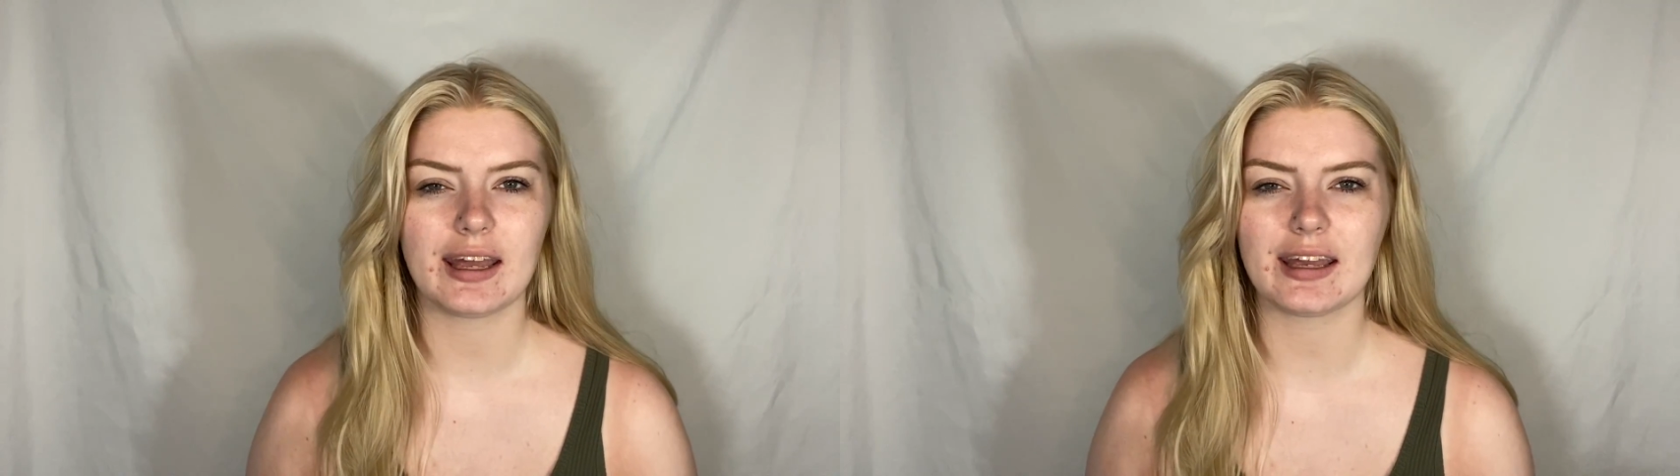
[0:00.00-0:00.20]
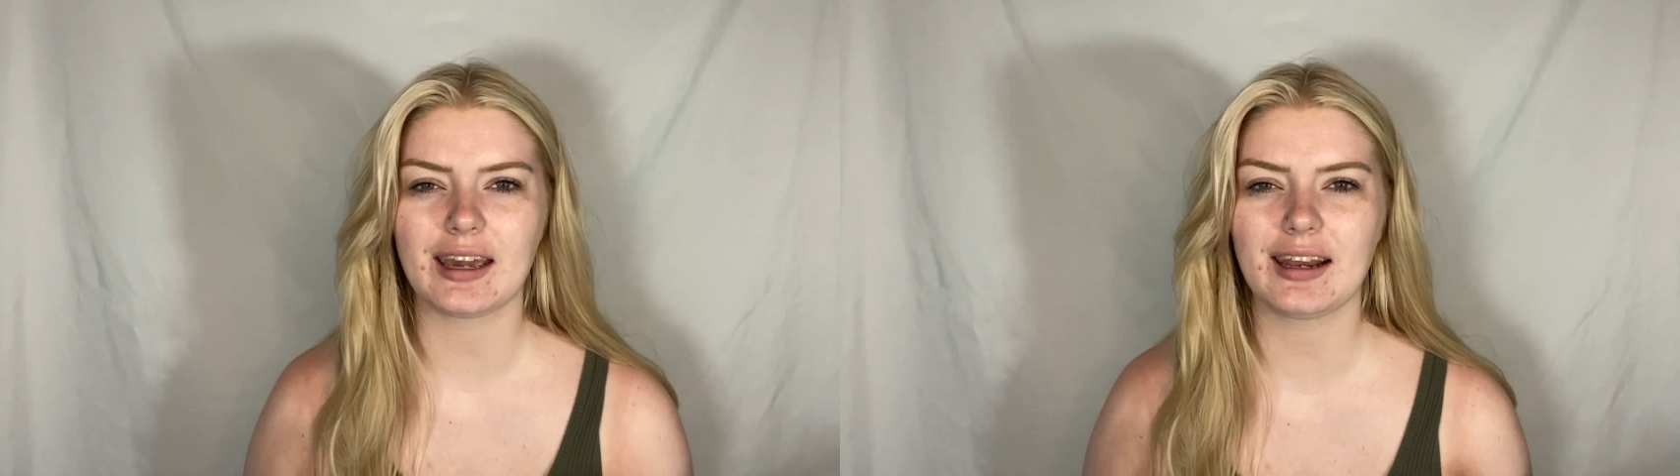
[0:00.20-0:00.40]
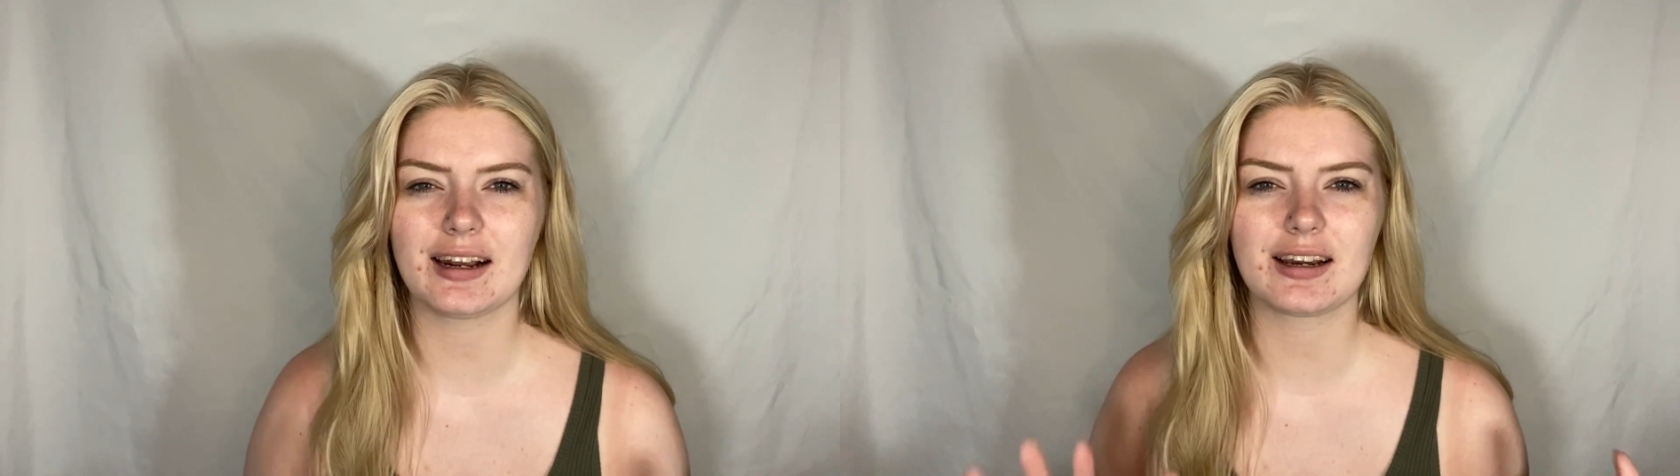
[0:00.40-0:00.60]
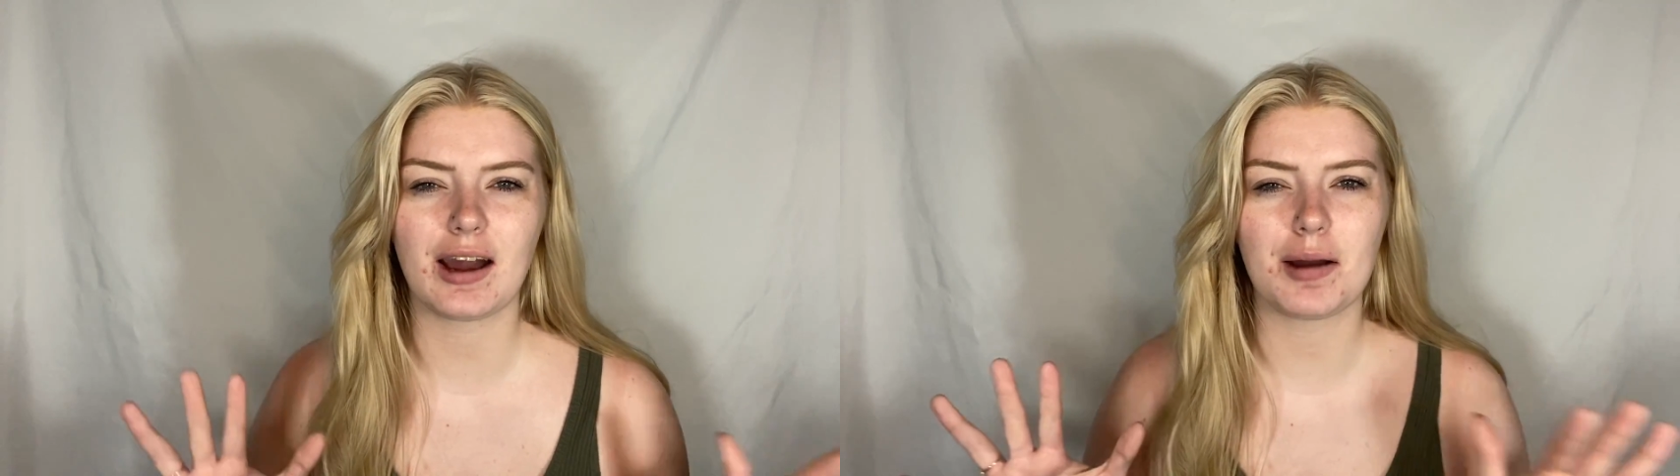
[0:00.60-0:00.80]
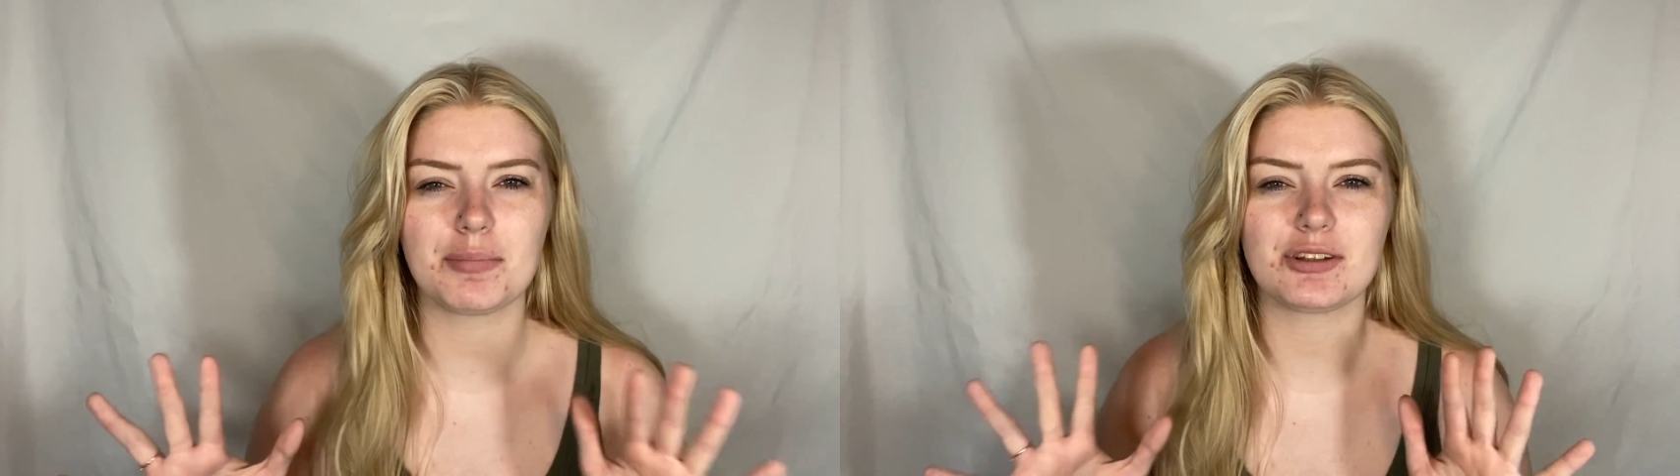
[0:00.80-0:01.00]
a kind of
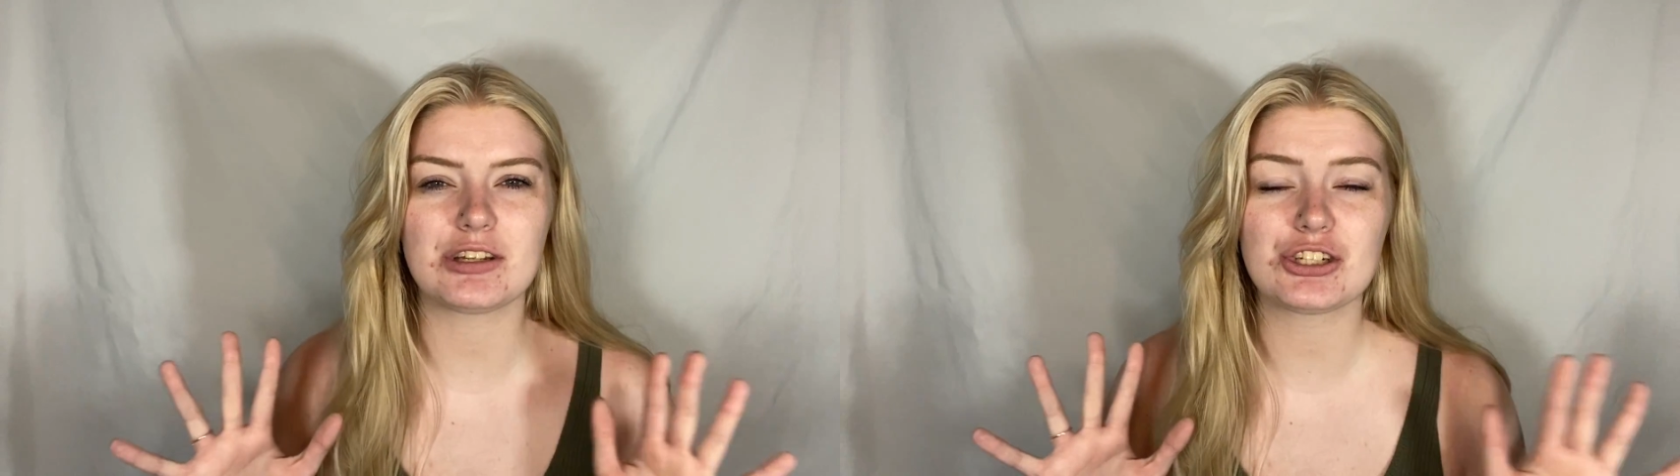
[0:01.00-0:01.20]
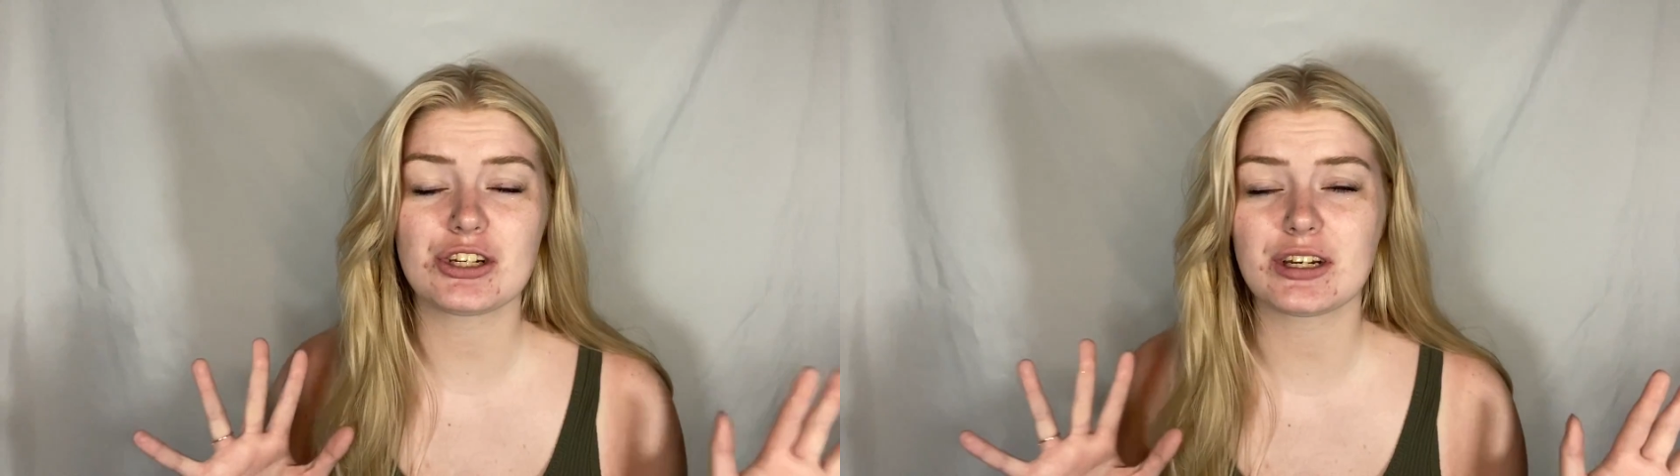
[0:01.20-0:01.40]
competition